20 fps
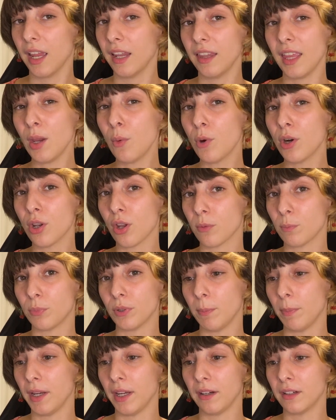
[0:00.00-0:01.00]
They were not
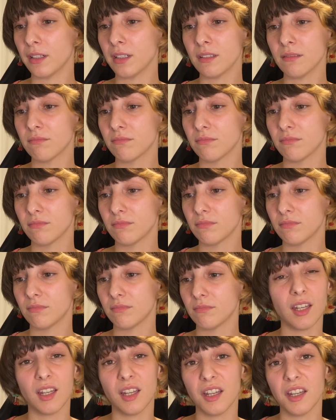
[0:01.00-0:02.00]
prepared.
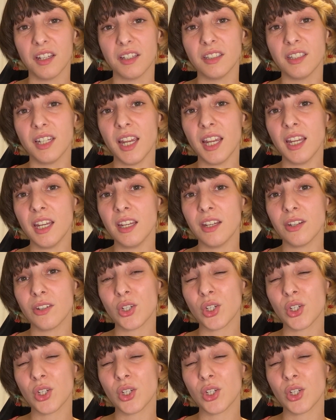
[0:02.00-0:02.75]
They